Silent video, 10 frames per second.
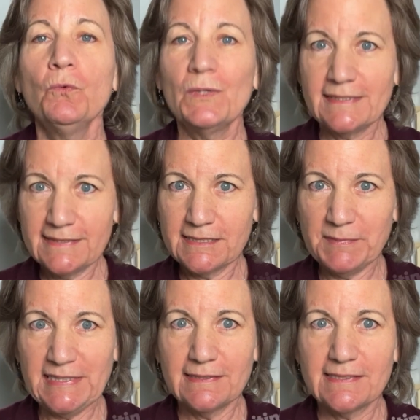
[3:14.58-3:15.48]
What this
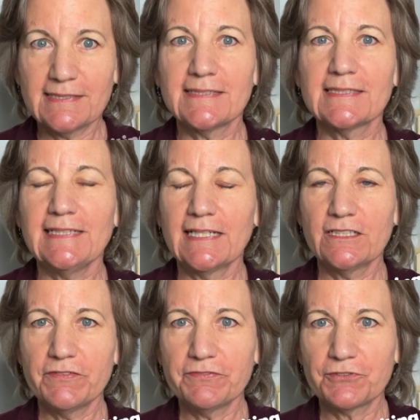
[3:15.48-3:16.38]
means is that the end
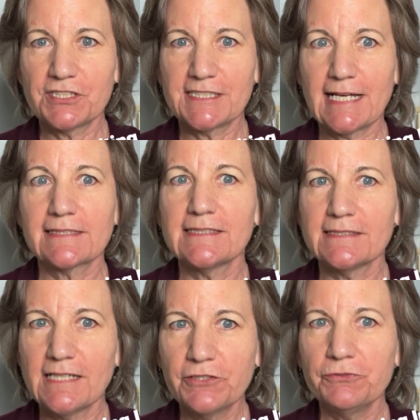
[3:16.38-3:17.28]
of the first act is
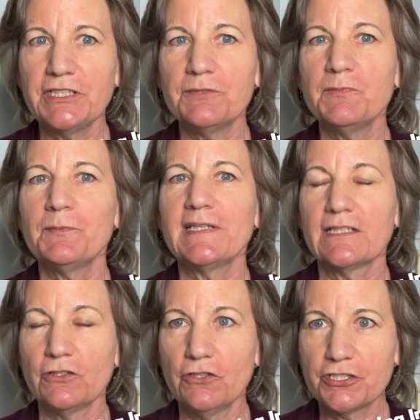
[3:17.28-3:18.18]
not only the moment that
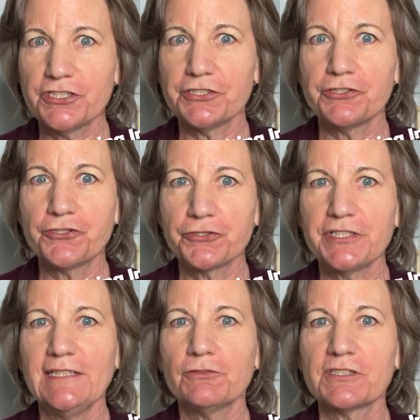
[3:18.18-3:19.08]
launches a
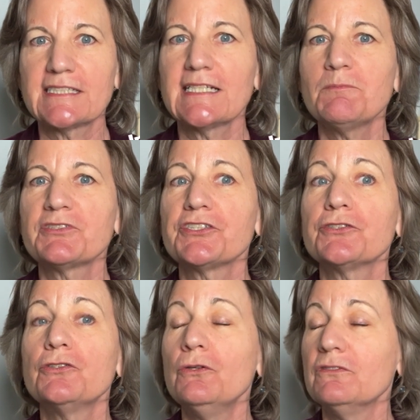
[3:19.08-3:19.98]
journey or establishes a
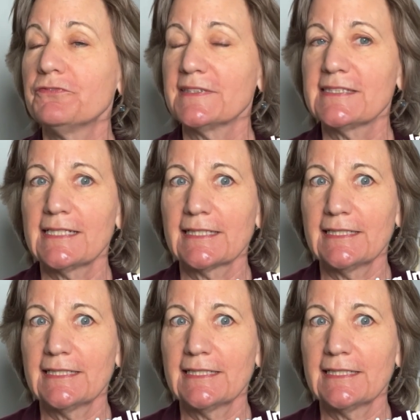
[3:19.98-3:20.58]
goal for the second